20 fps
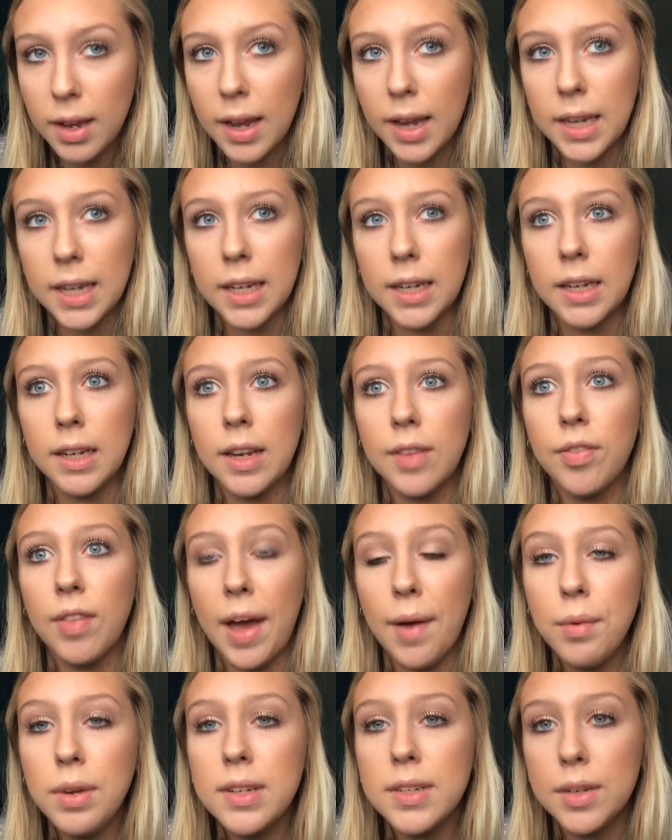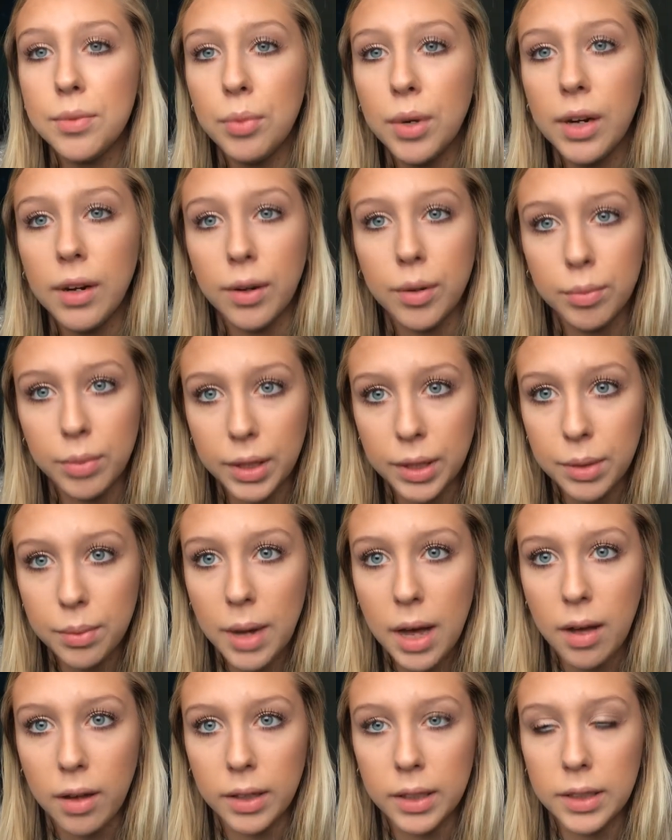And that one did work really
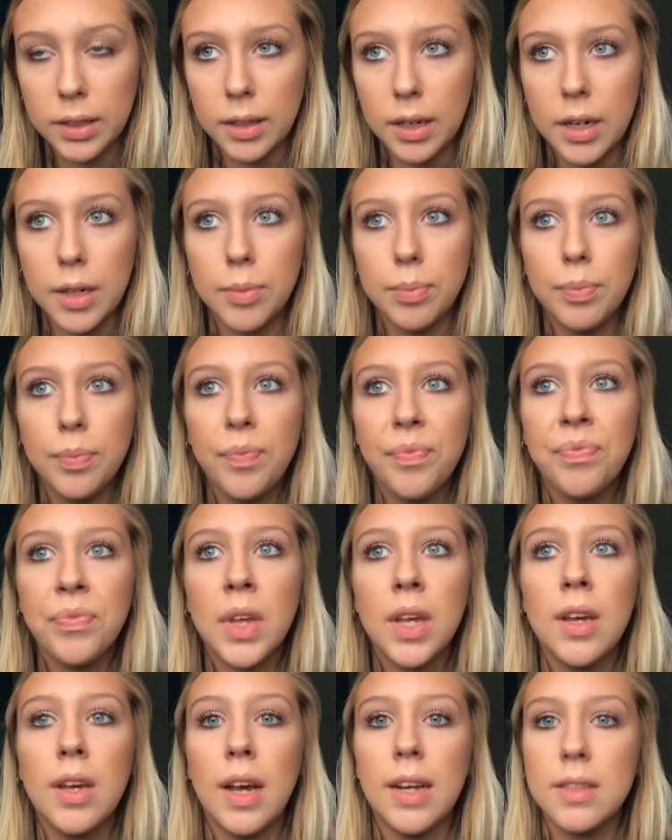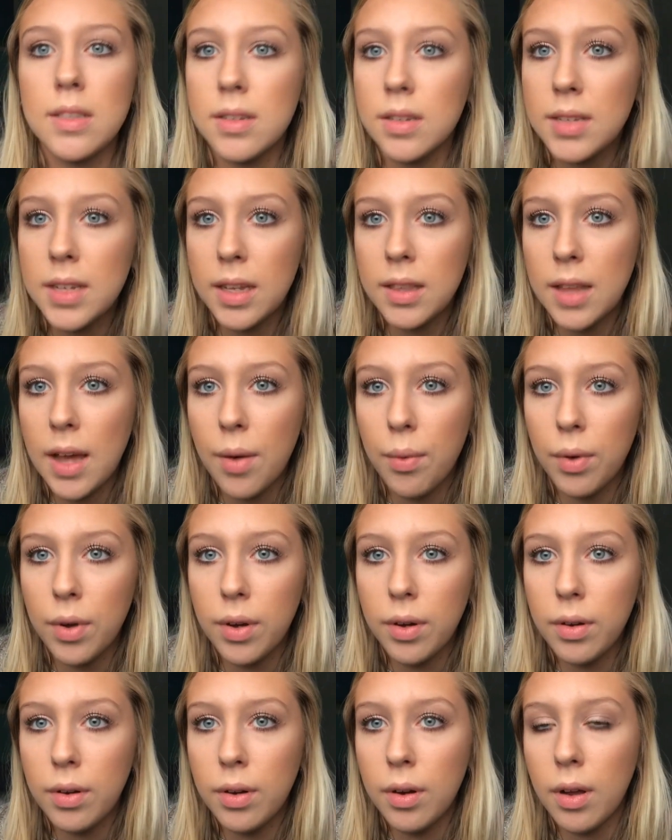well, and I still take that
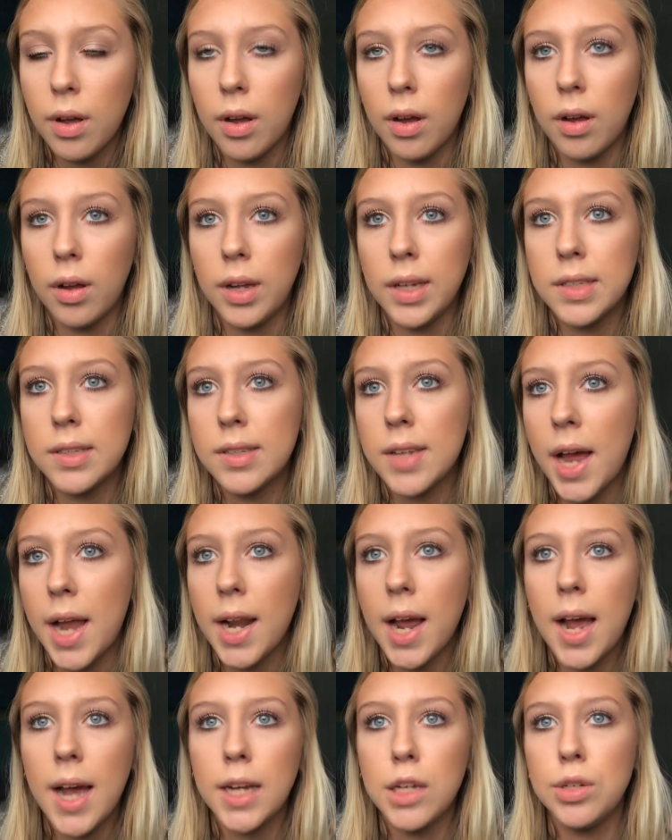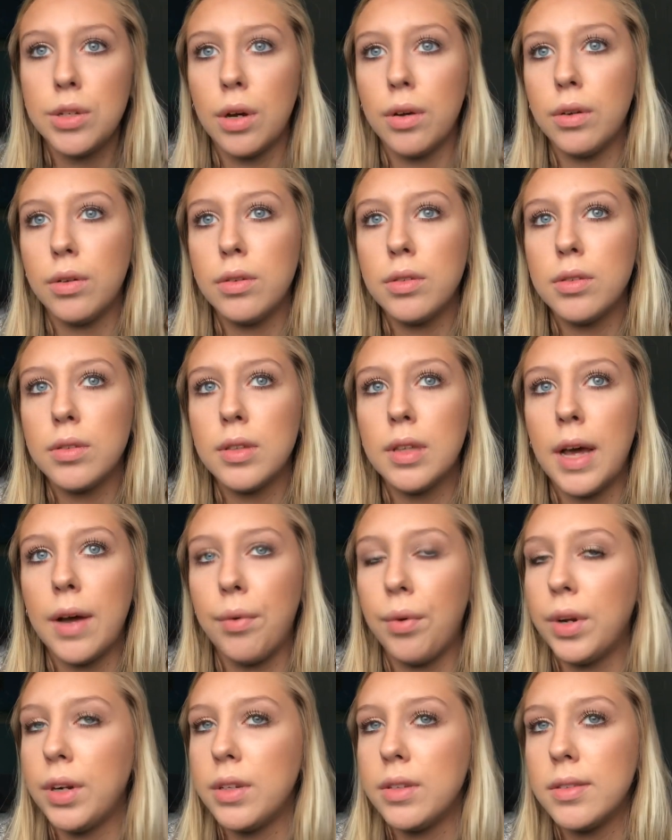one. It's not a high dose.
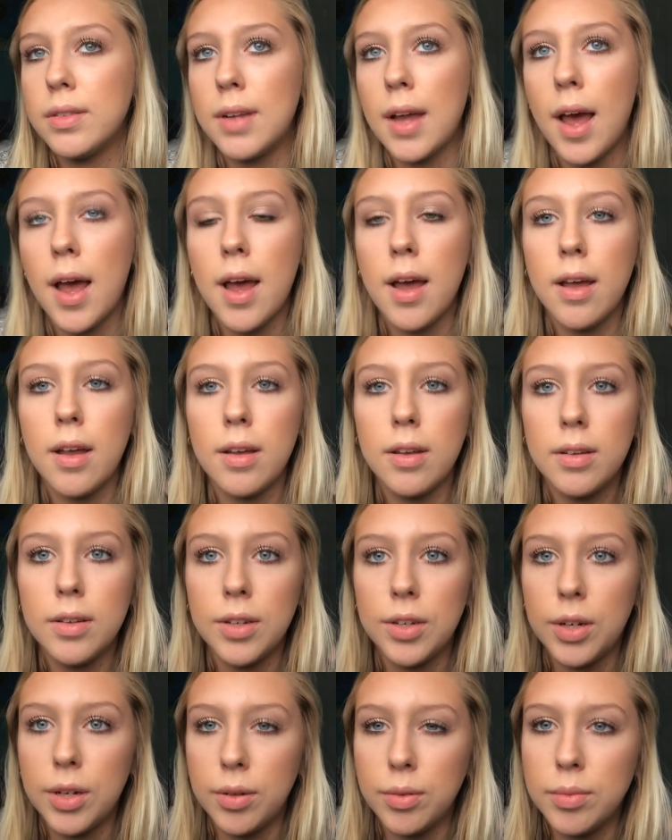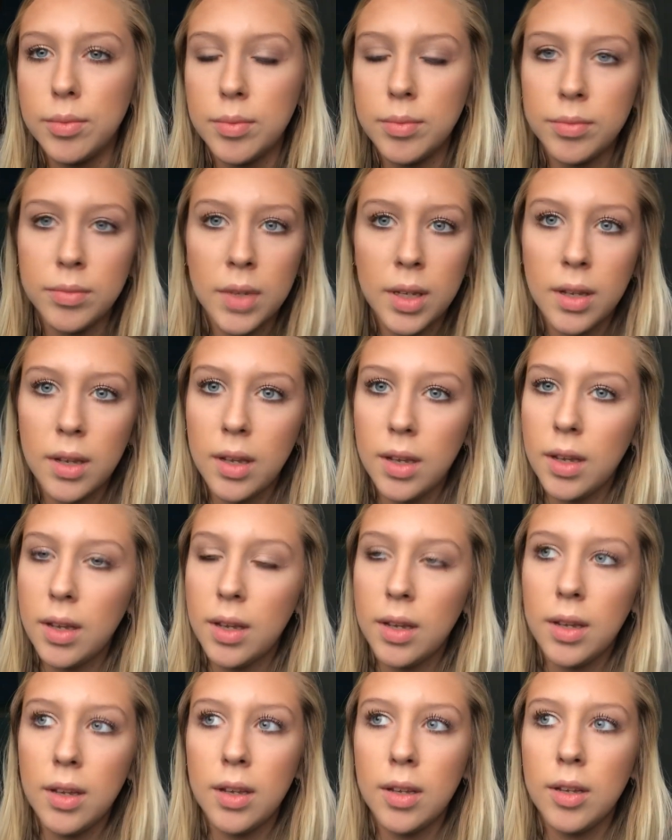That one is not, you know,
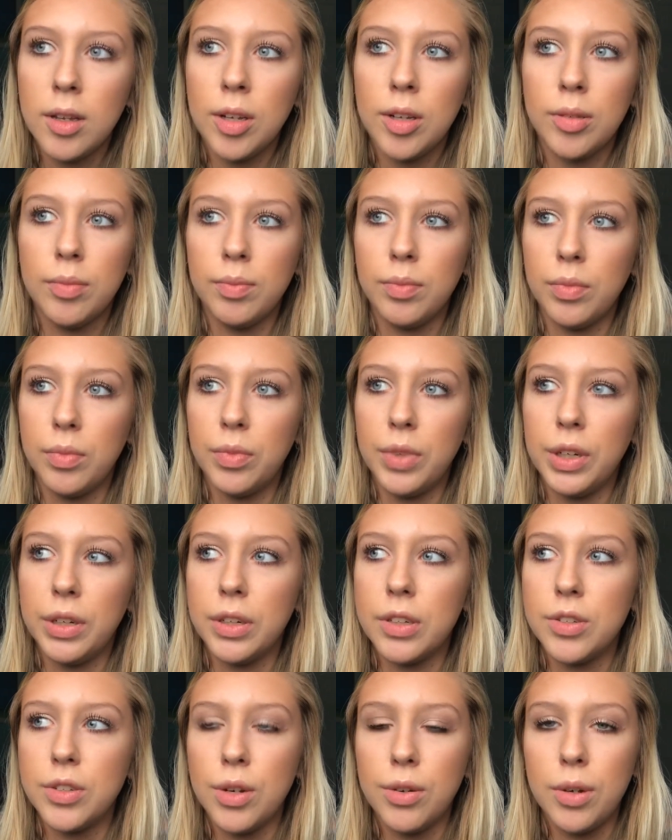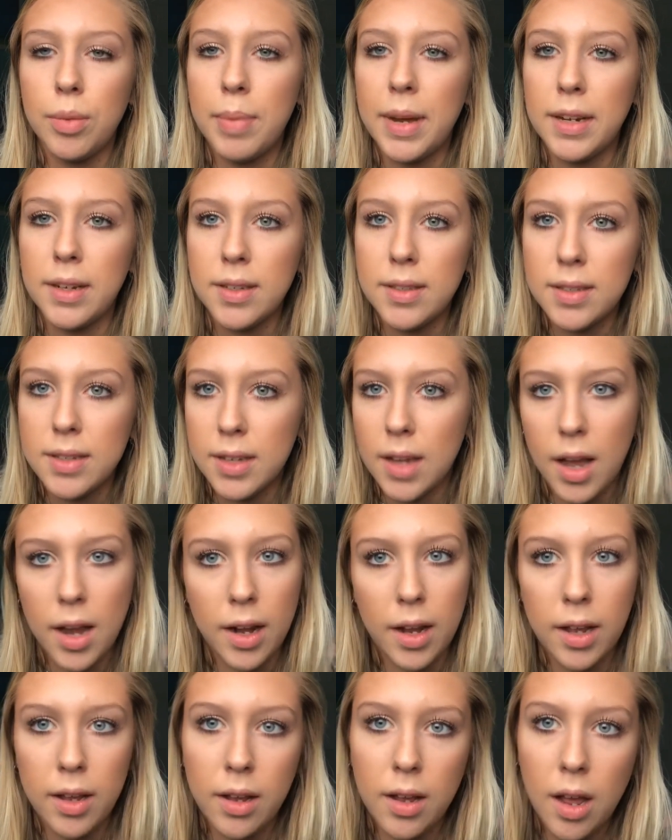there is no dependency on
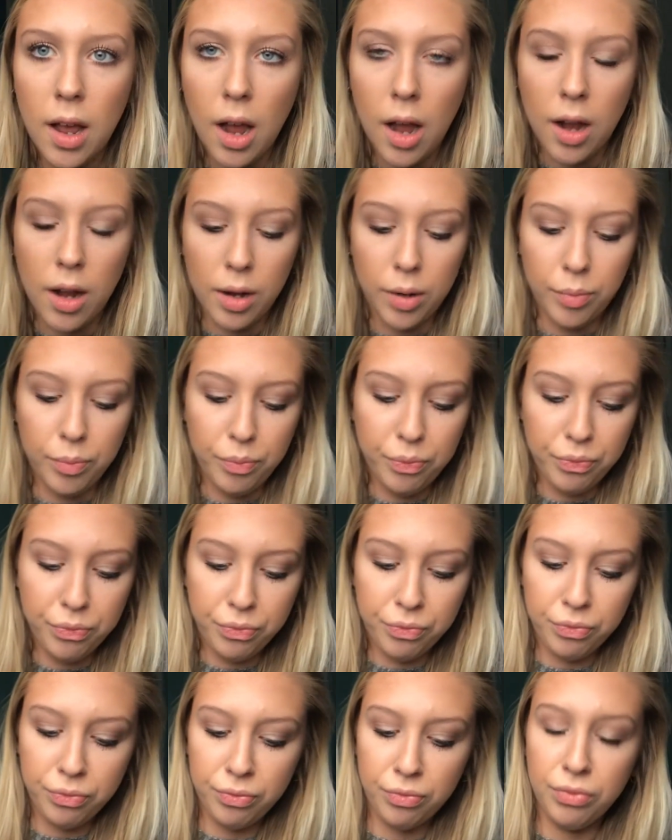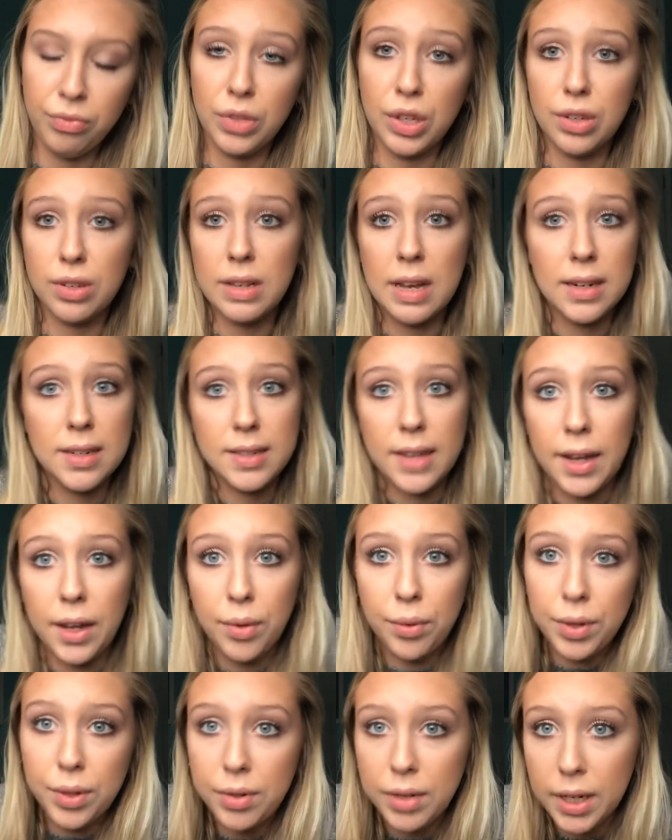it. You just kind of take
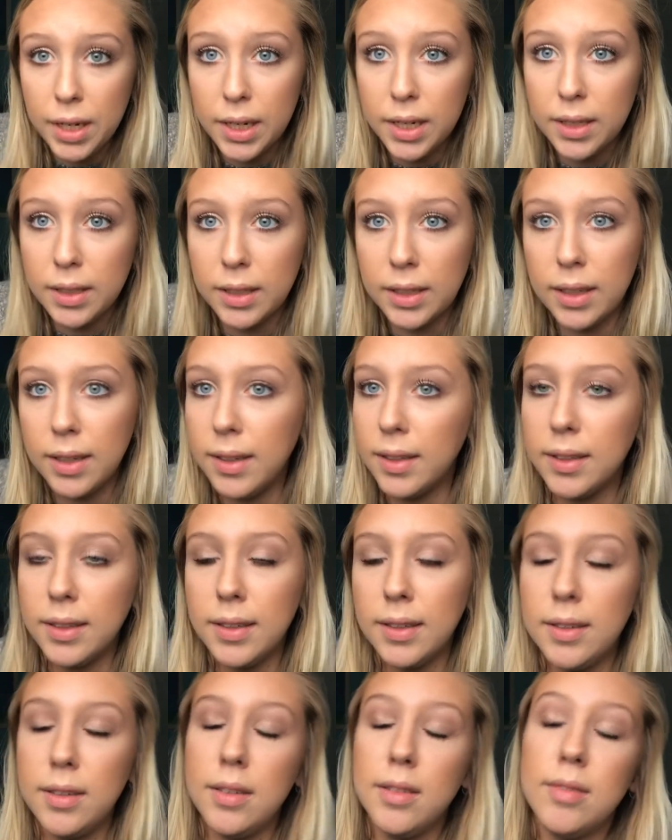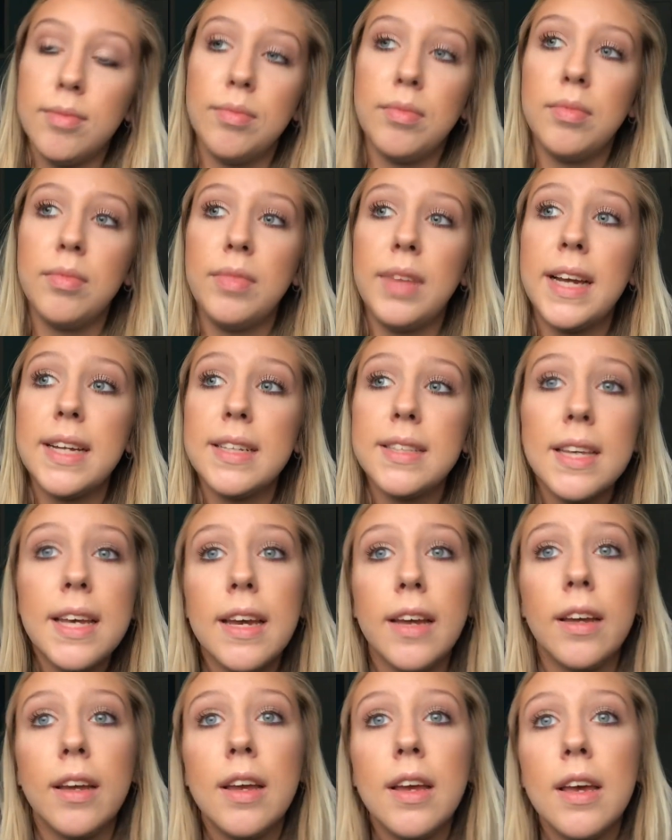it when you need it, and that's
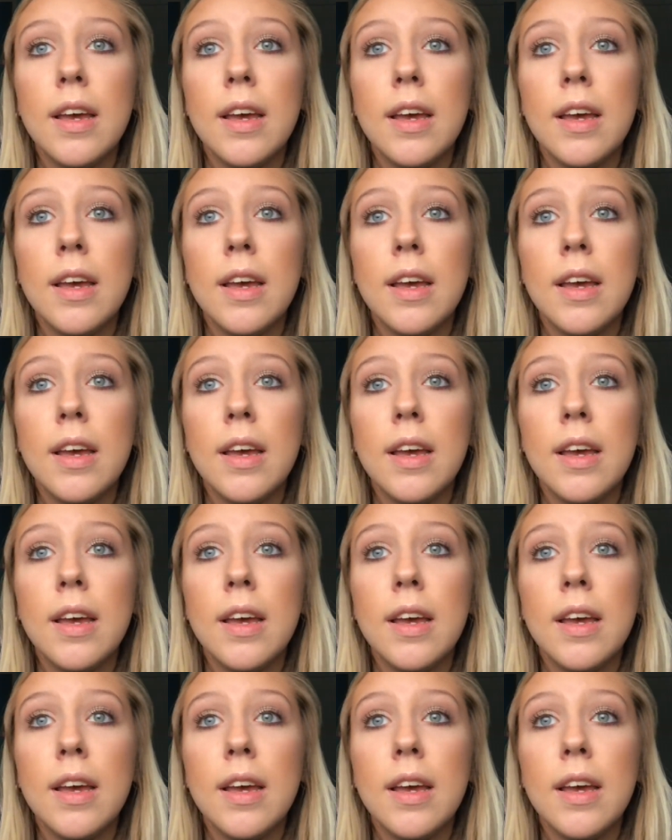it.